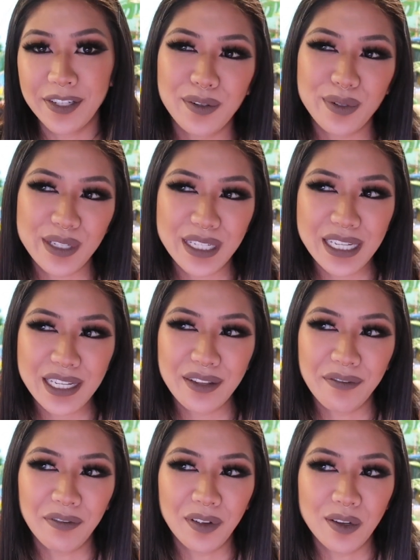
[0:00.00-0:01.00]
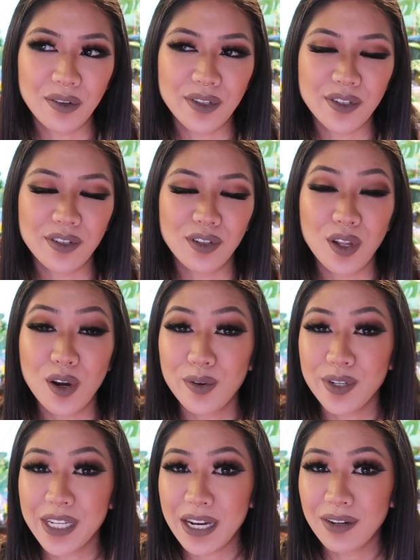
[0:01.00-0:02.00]
You'll see the flow slow
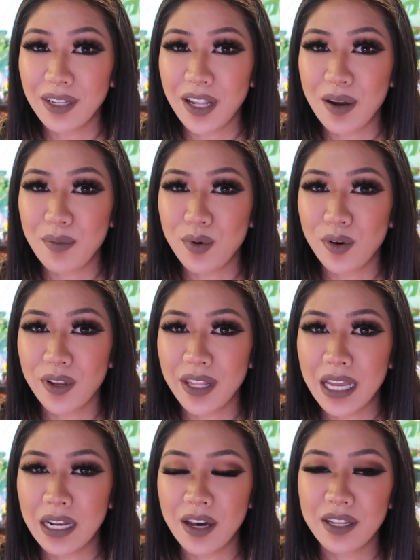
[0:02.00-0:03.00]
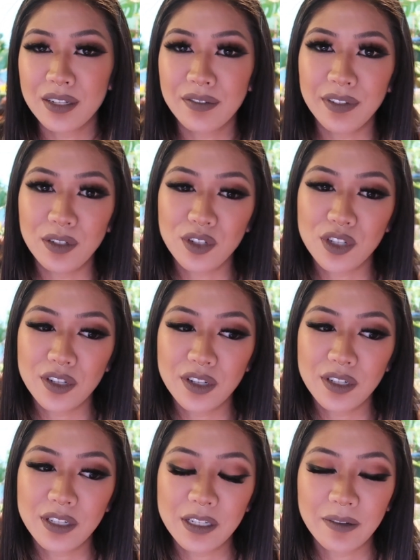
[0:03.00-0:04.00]
down a lot more than other
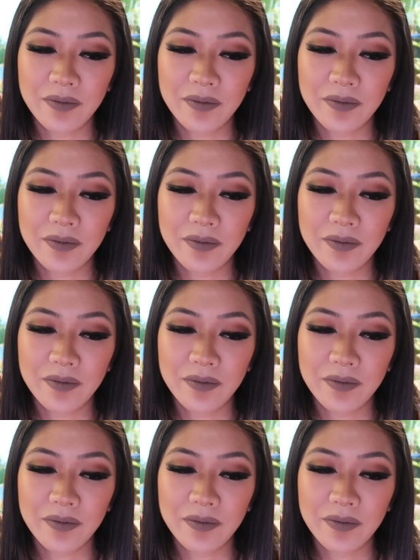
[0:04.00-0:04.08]
filters,